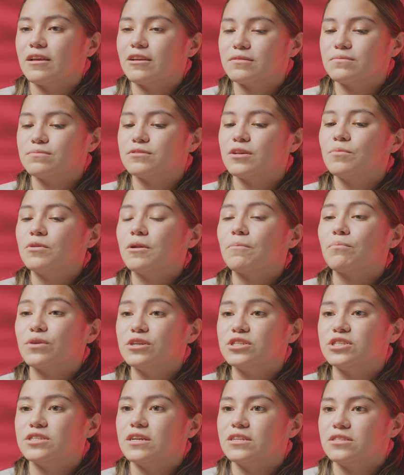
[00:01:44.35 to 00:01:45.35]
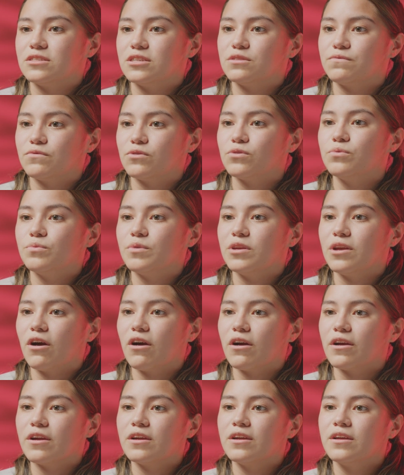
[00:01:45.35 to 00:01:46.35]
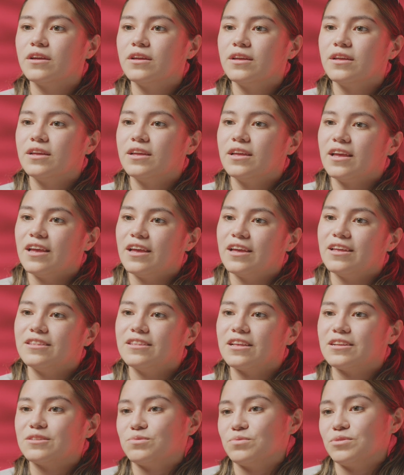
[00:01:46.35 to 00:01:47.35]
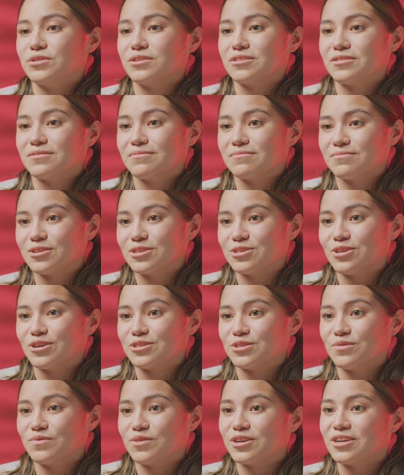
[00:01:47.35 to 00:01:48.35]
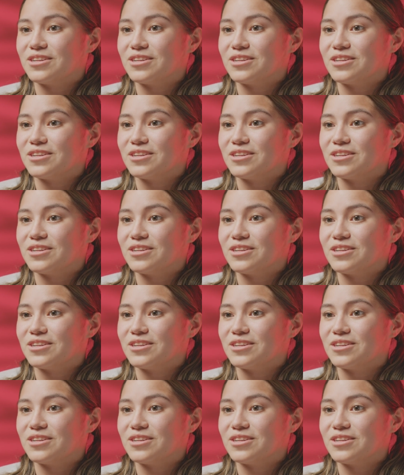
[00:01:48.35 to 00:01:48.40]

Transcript: like someone appreciates us for who we are. And that's what Guitars Over